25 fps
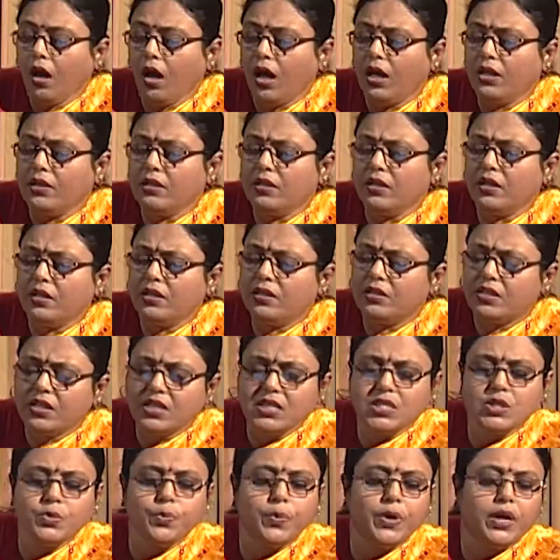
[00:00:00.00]
And in
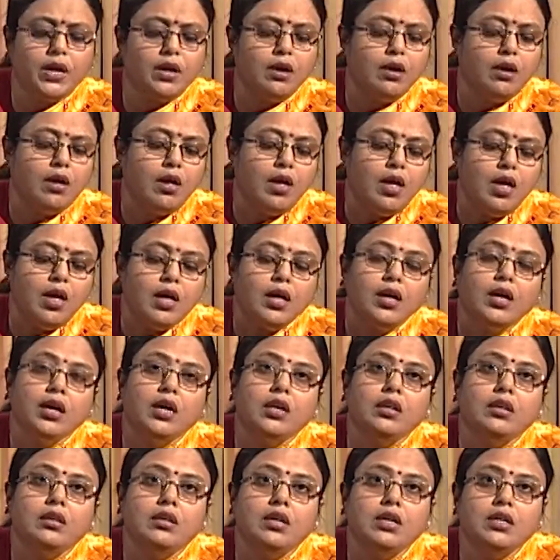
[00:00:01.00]
this way,
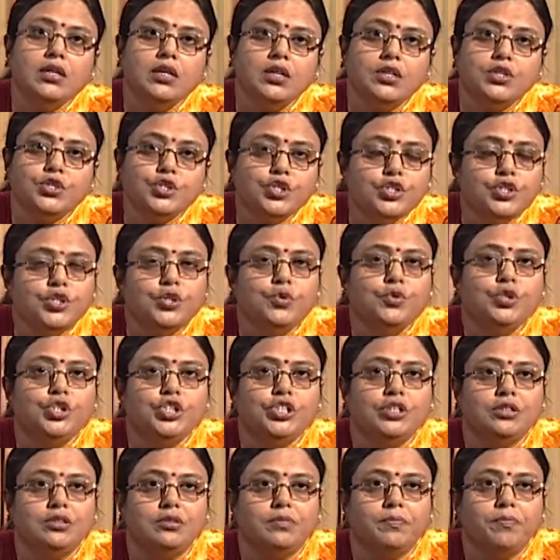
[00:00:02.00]
Indian
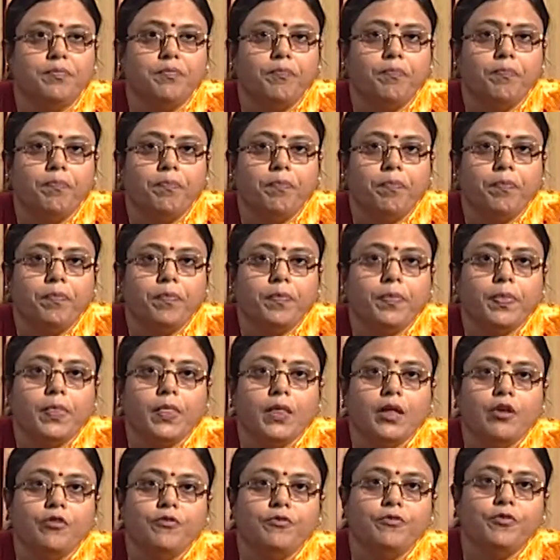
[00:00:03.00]
Constitution
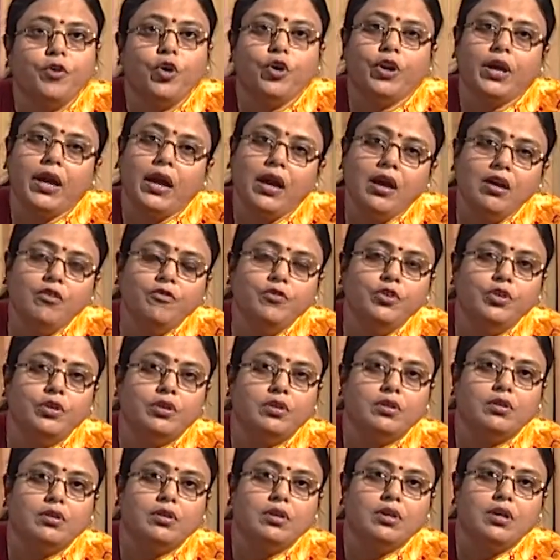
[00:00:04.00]

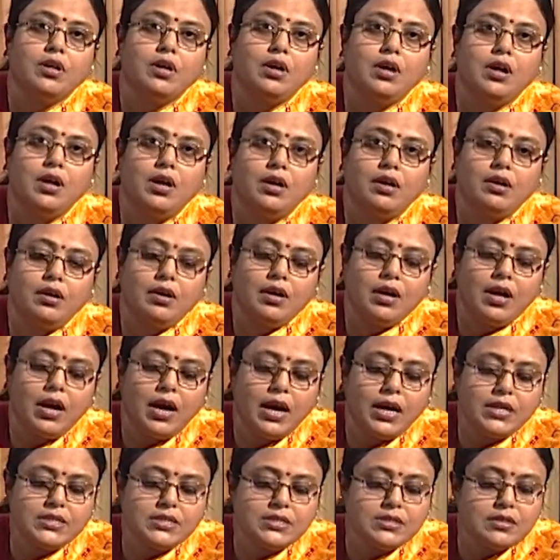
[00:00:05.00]
forever
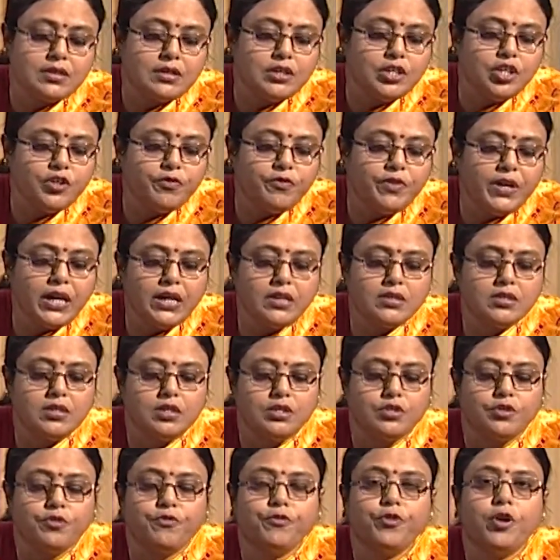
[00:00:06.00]
has
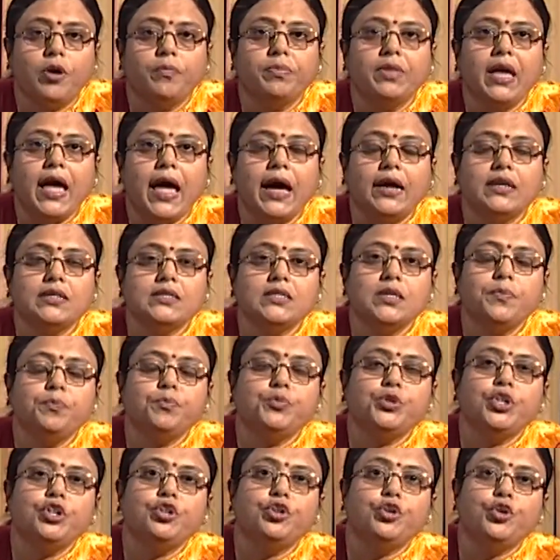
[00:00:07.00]
deviated from the
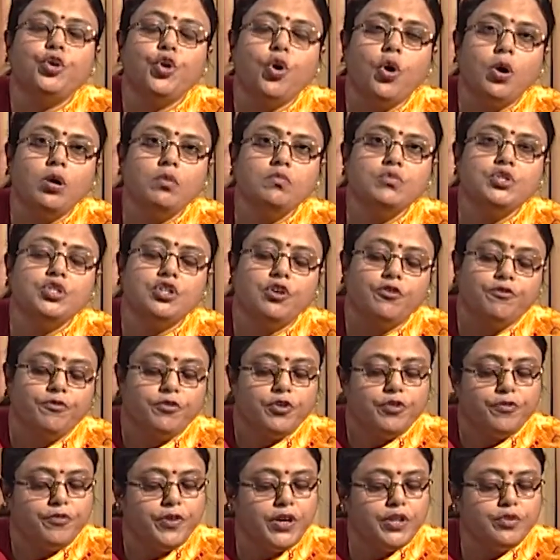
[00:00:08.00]
accepted norms of
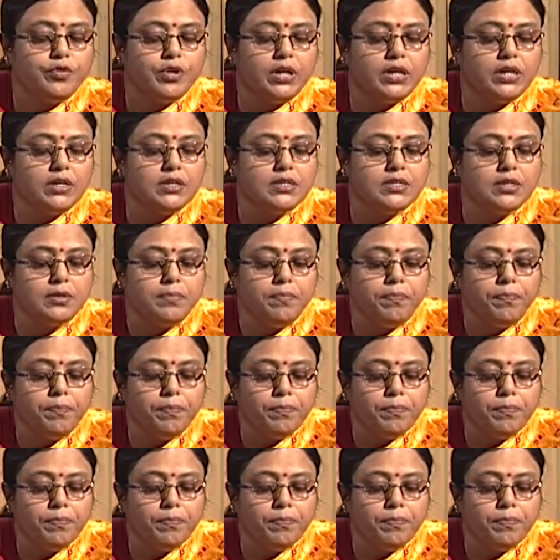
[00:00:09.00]
federalism